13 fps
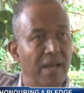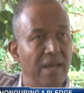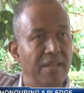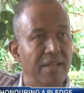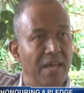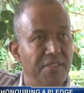
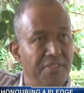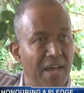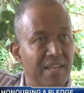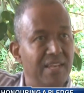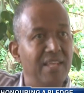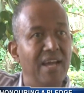And
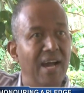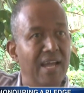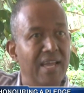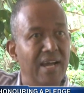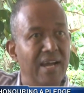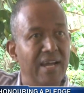thirdly,
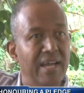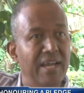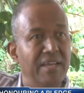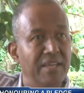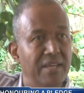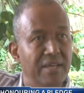
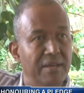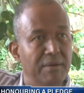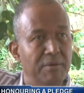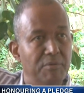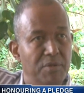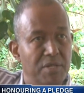
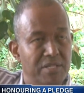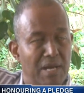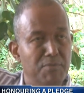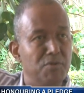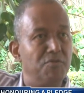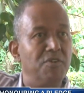in
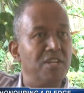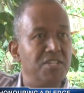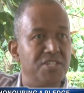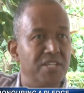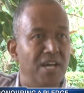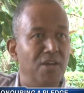terms of
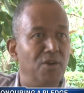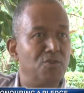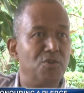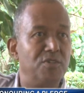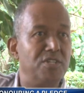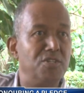religion, I
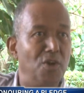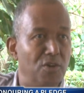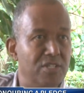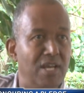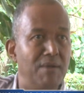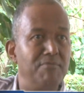also did
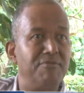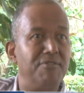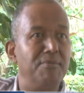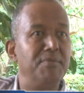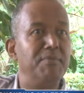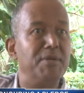not come
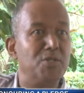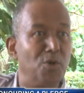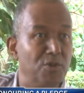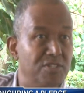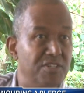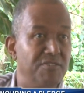from the
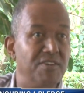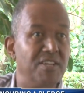majority